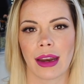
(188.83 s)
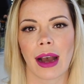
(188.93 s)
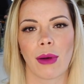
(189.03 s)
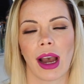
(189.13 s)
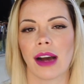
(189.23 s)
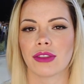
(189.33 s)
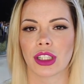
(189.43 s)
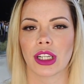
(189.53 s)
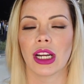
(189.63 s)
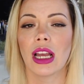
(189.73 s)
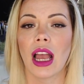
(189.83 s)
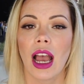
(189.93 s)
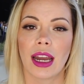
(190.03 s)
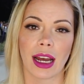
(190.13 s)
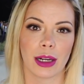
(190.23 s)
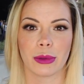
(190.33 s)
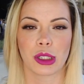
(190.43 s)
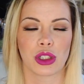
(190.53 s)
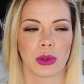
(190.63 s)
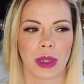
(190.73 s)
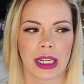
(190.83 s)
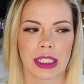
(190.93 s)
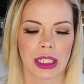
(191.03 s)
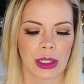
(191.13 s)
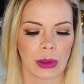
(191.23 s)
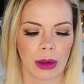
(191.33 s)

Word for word: now after and I will show that to you.